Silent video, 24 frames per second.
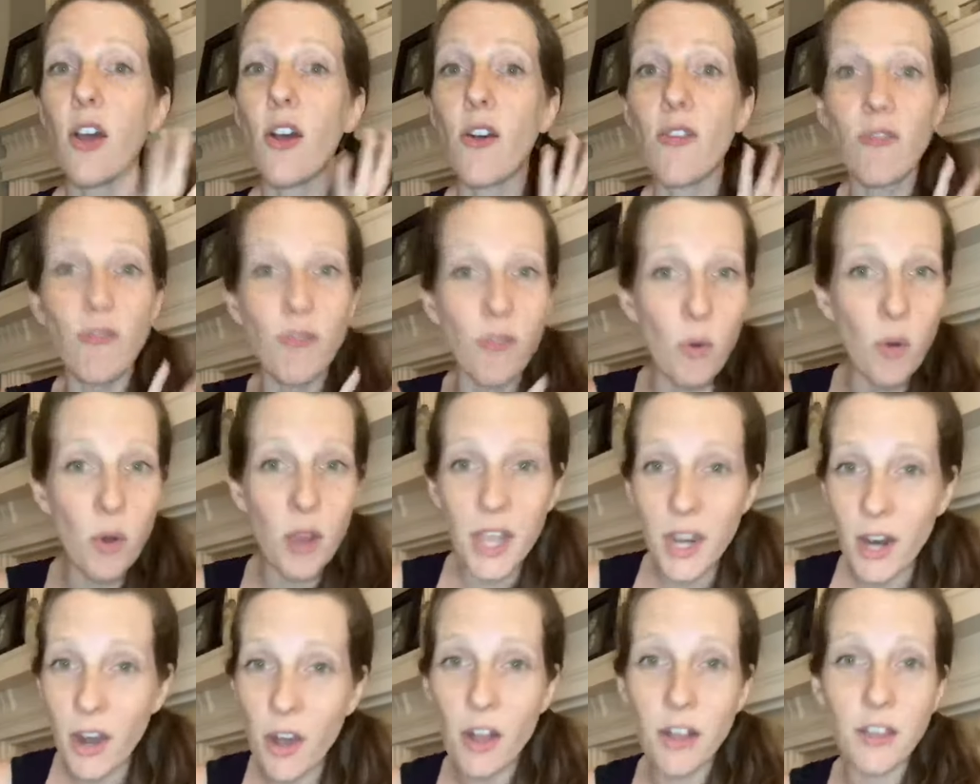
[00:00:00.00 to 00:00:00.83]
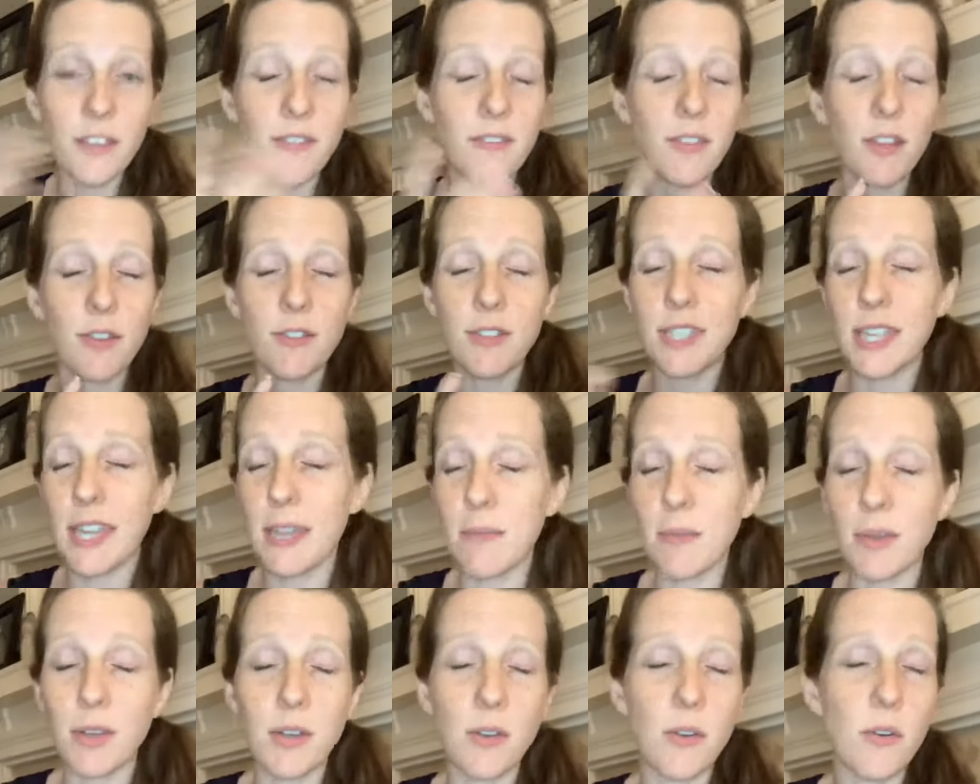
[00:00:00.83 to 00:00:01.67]
Avoid all of those
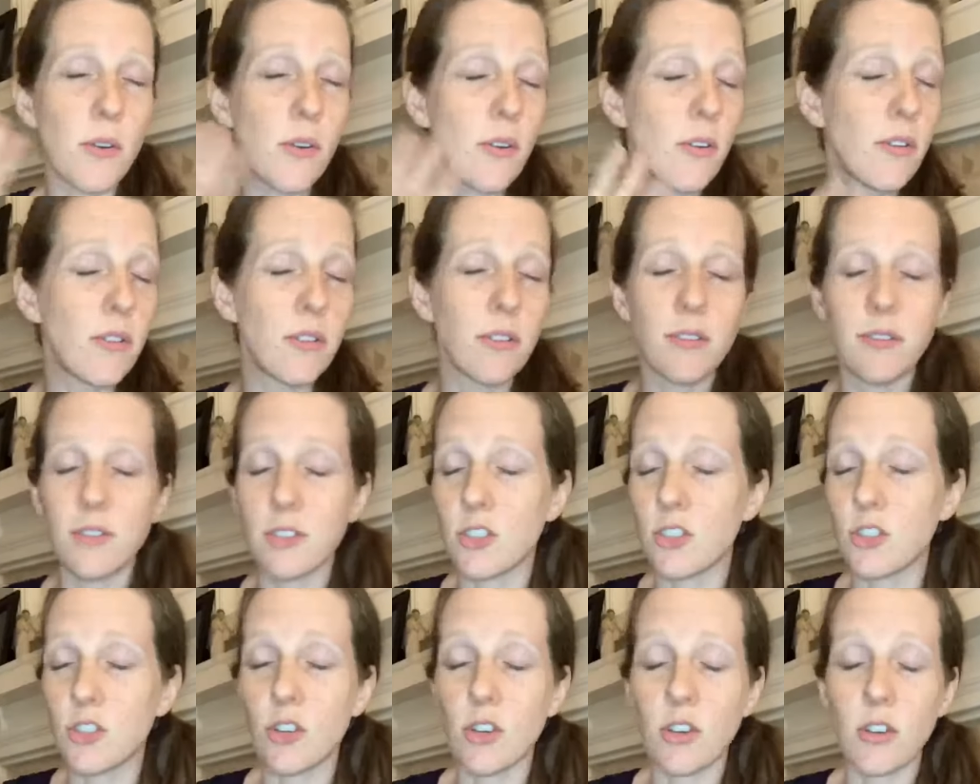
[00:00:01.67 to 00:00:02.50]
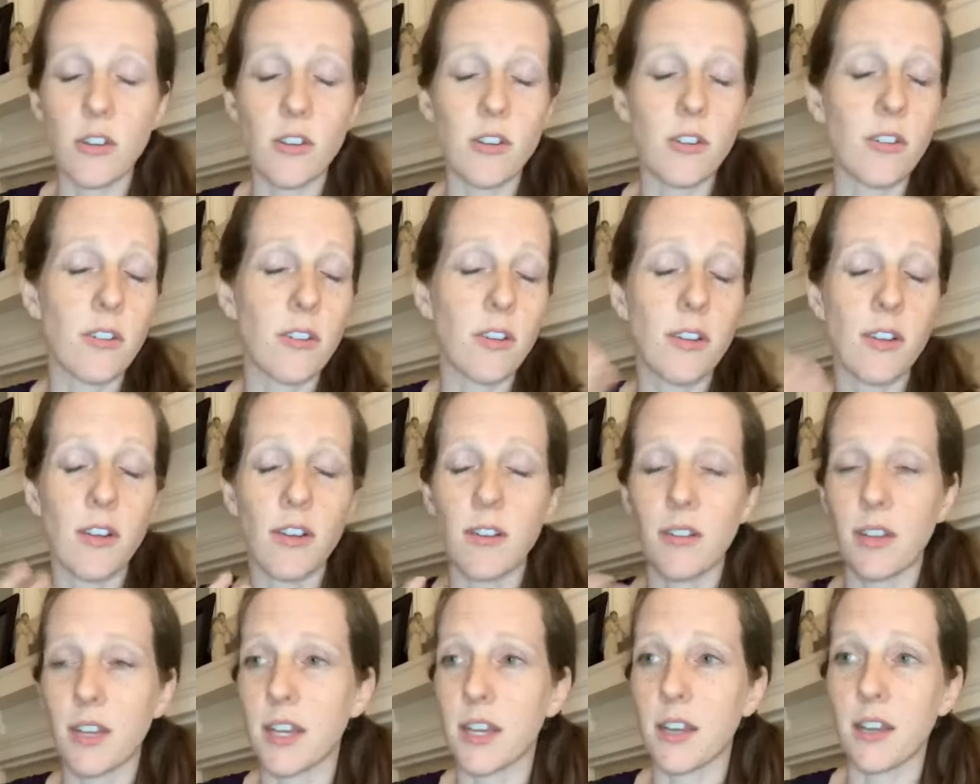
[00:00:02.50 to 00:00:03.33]
chemical sugar
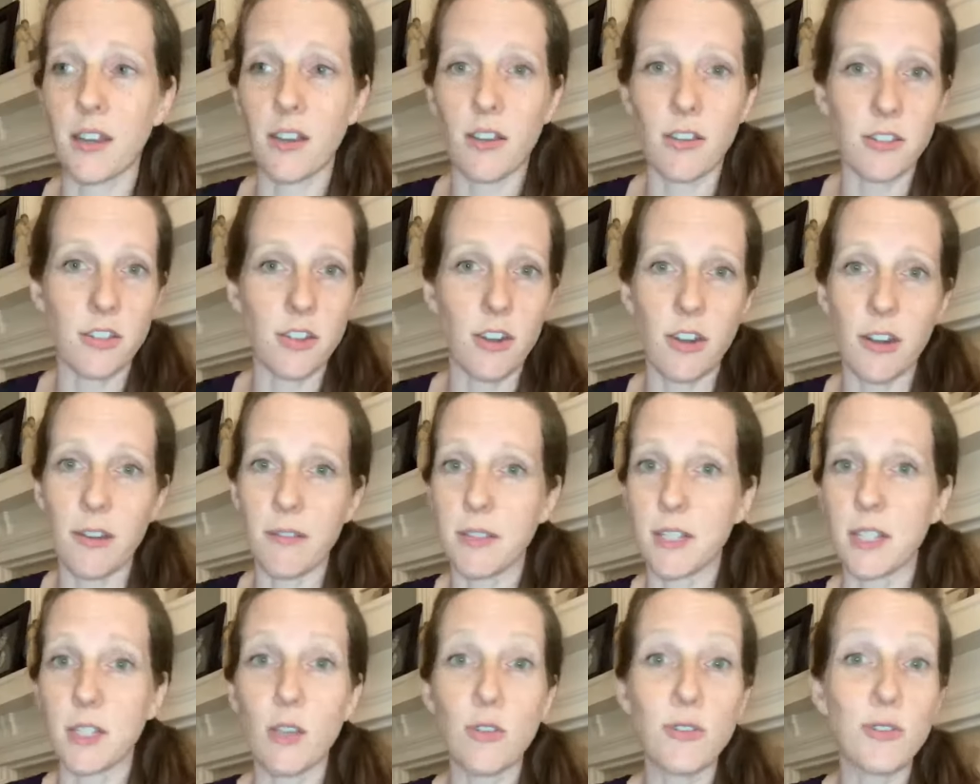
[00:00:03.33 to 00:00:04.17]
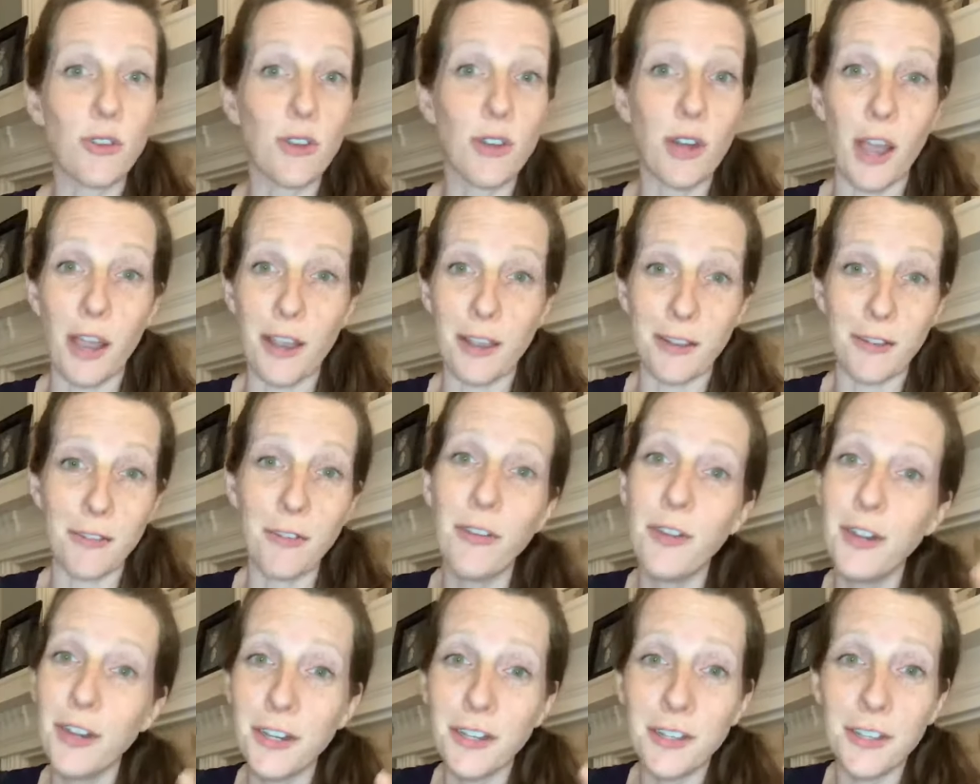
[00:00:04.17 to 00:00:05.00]
alternatives, because those are not good
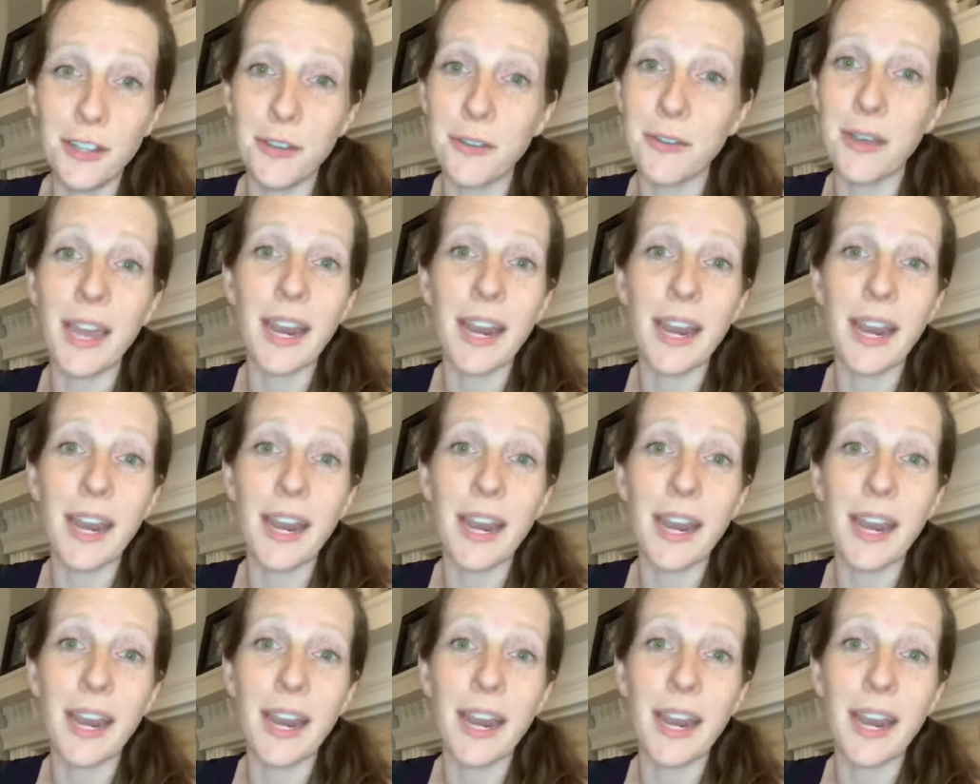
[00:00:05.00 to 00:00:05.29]
for you.